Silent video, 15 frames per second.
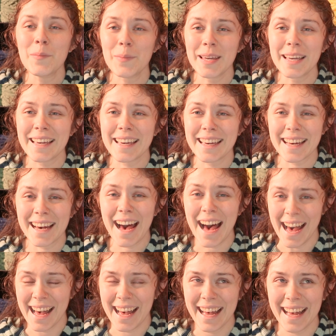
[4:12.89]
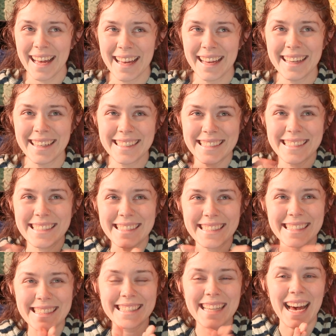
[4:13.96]

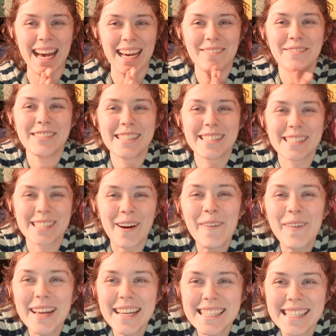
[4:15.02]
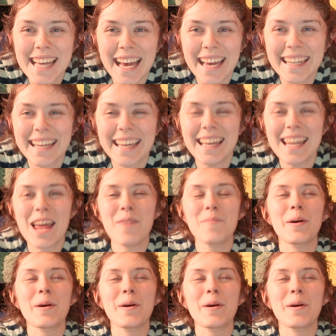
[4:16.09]
because I'm so excited,